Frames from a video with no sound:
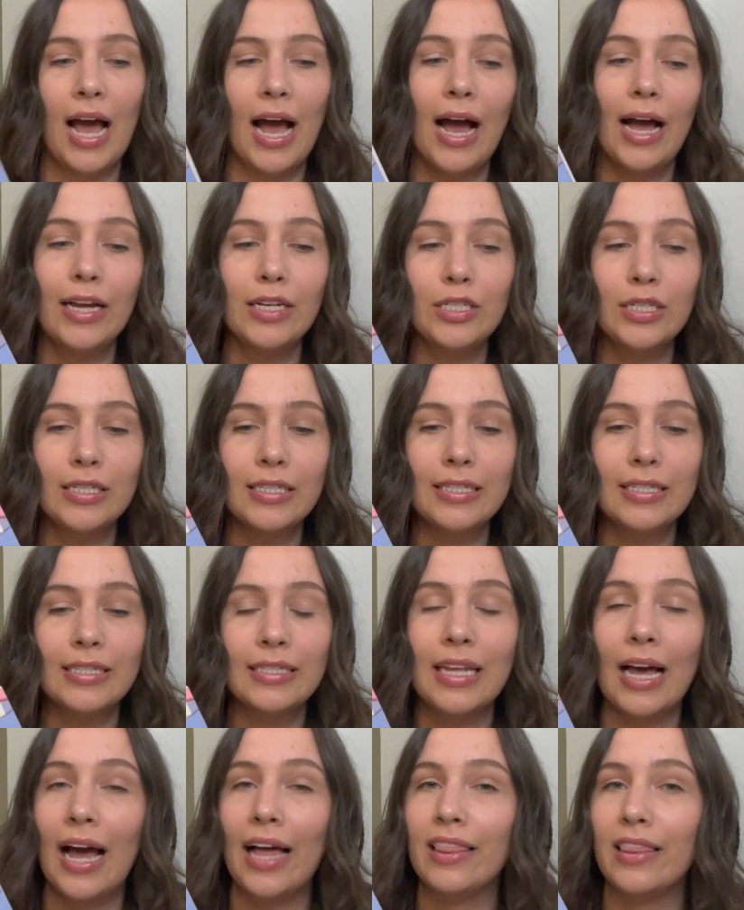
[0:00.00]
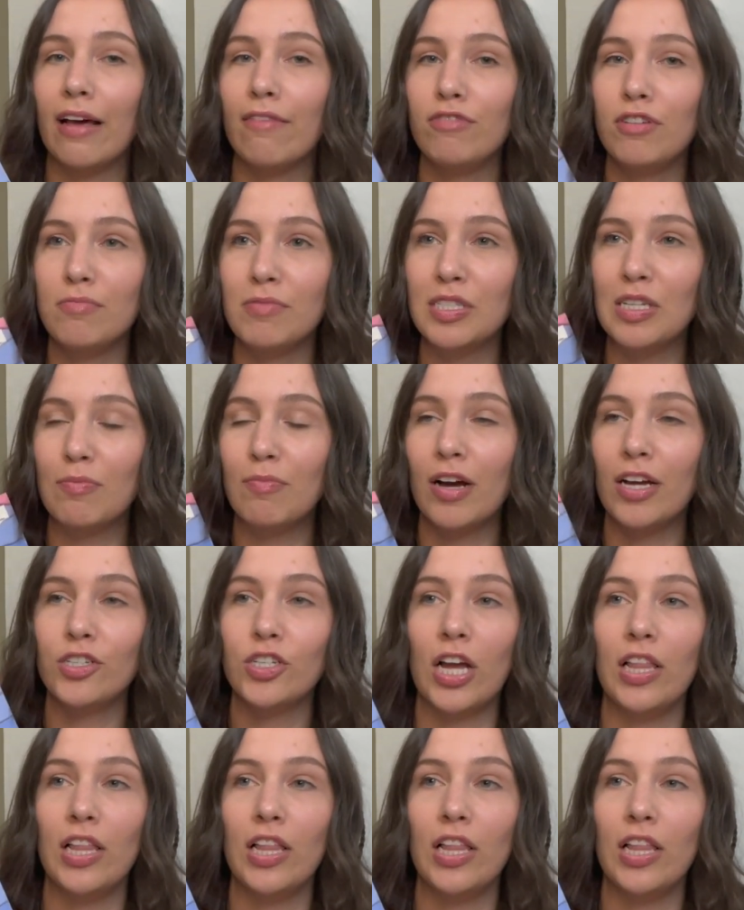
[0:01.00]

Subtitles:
I loved him so much.